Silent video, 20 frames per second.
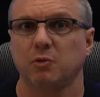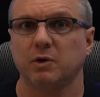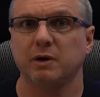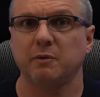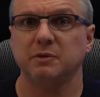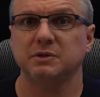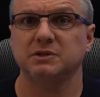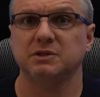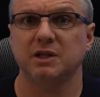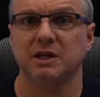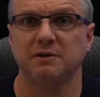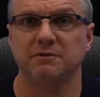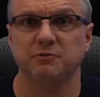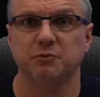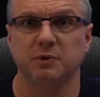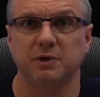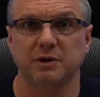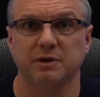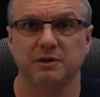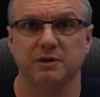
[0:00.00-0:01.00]
What I was
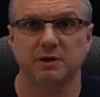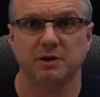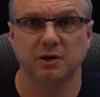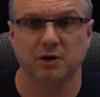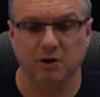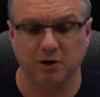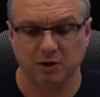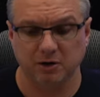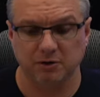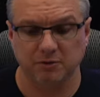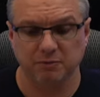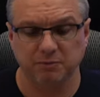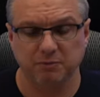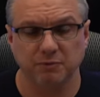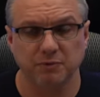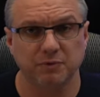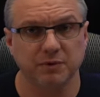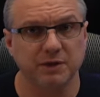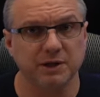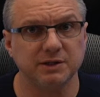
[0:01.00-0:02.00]
left with are
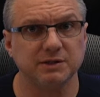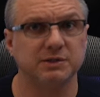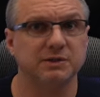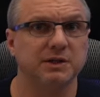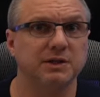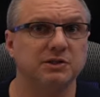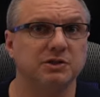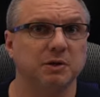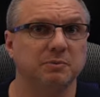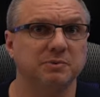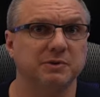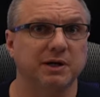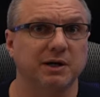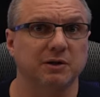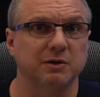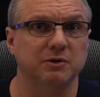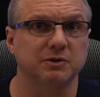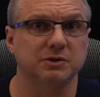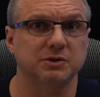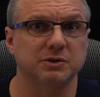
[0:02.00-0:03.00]
these six
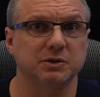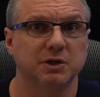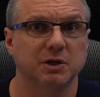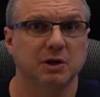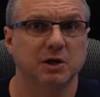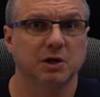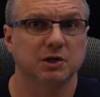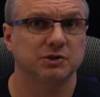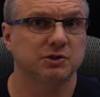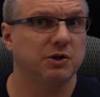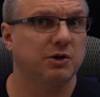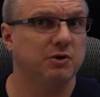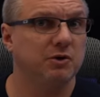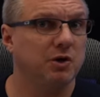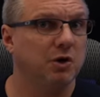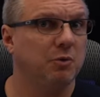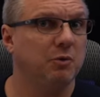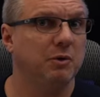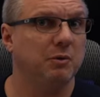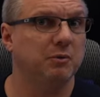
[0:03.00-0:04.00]
upscalers. So you
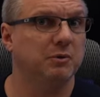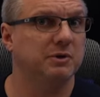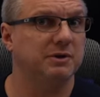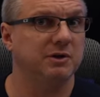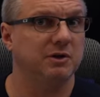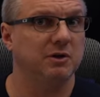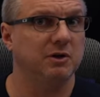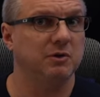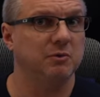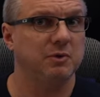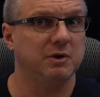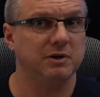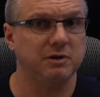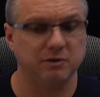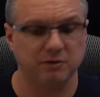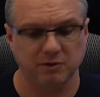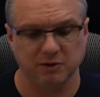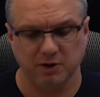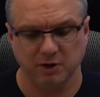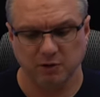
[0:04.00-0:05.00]
know what we're dealing
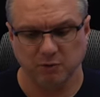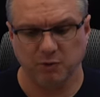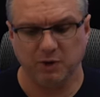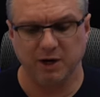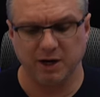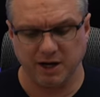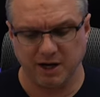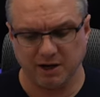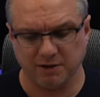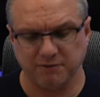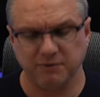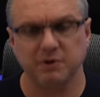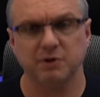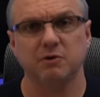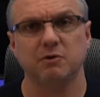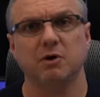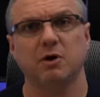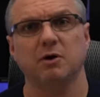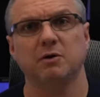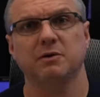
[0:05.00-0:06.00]
with. What I have
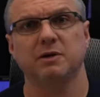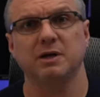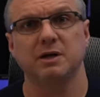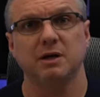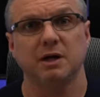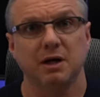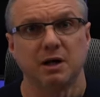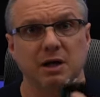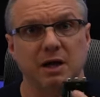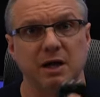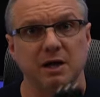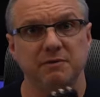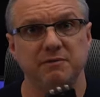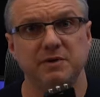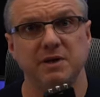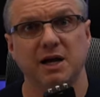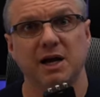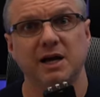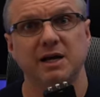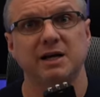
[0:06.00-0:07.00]
here are the A
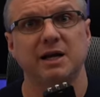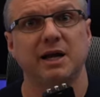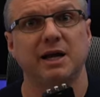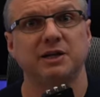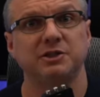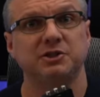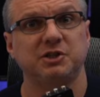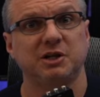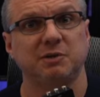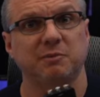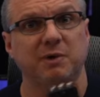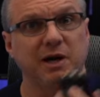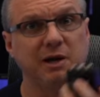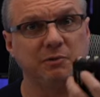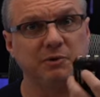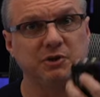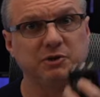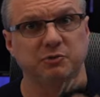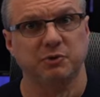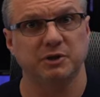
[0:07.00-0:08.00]
V I to H D M I,
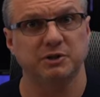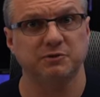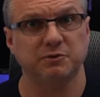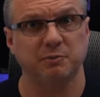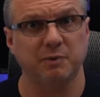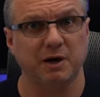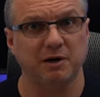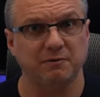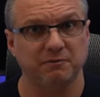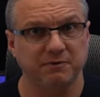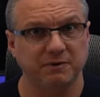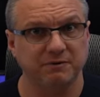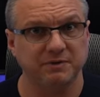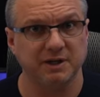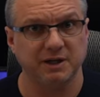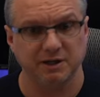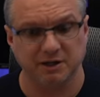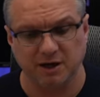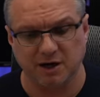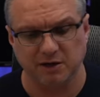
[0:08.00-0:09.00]
which runs for about
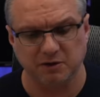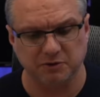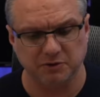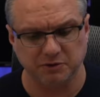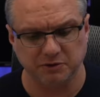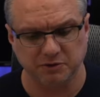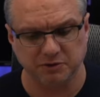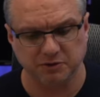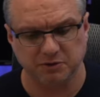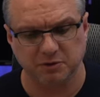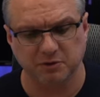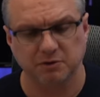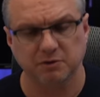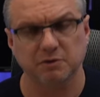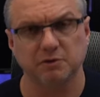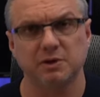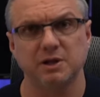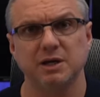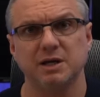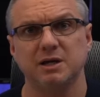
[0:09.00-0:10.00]
fifteen dollars.
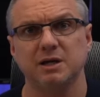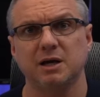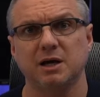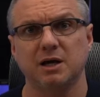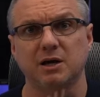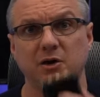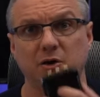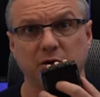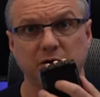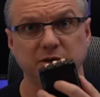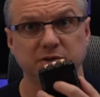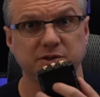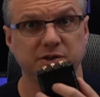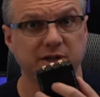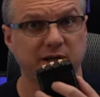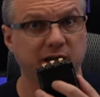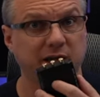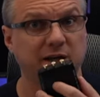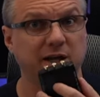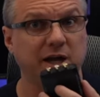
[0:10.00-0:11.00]
the uh, R
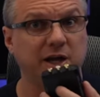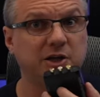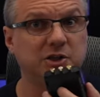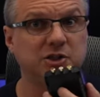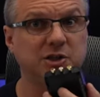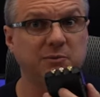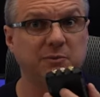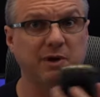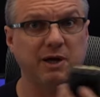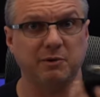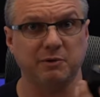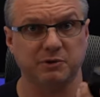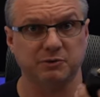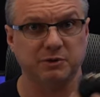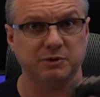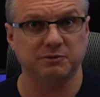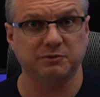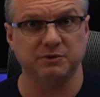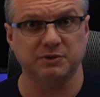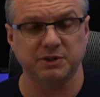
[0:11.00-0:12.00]
C A to H D M I, which
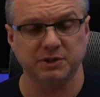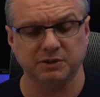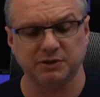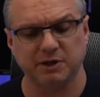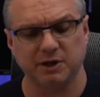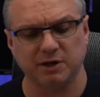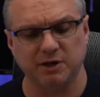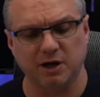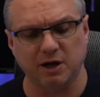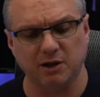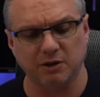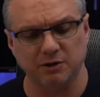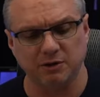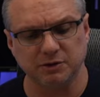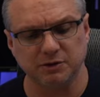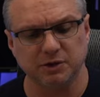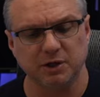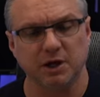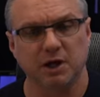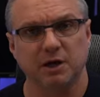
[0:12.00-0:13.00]
ran for sixteen
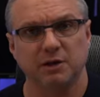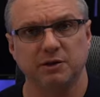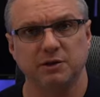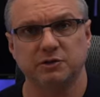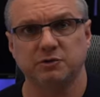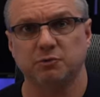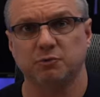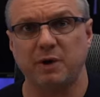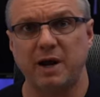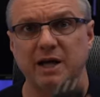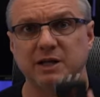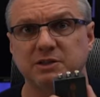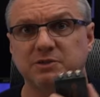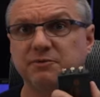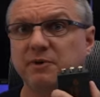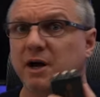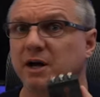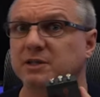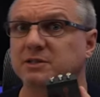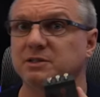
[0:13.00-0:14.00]
dollars. This
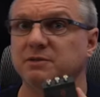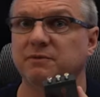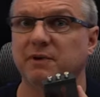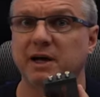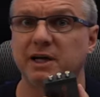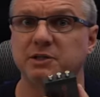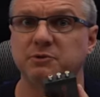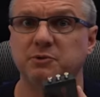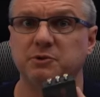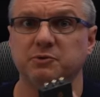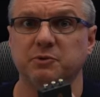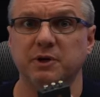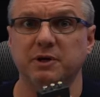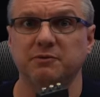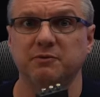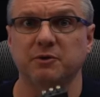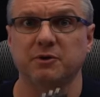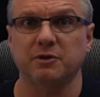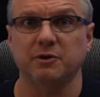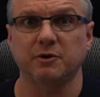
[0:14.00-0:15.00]
Rasfox device, which
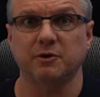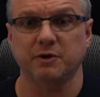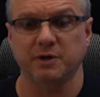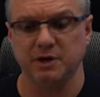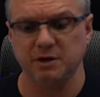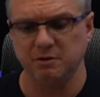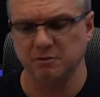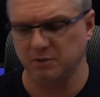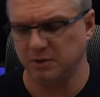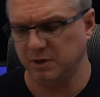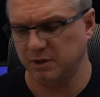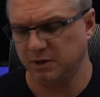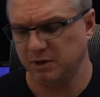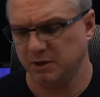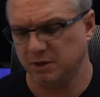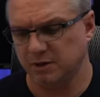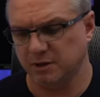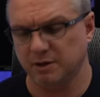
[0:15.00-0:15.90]
ran for thirty dollars.